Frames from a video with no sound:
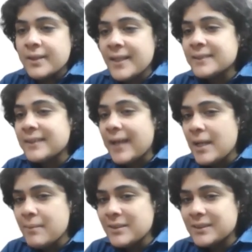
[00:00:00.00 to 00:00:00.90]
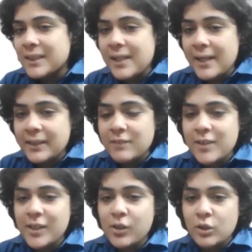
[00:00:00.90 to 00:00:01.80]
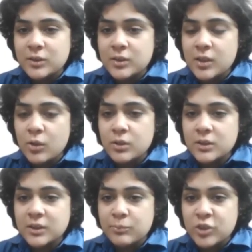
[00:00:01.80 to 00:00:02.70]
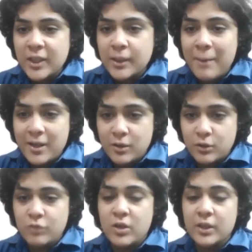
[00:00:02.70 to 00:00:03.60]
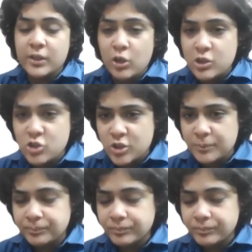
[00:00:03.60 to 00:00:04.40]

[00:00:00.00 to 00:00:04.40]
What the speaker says: These elements collectively constitute the subject matter of archaeology.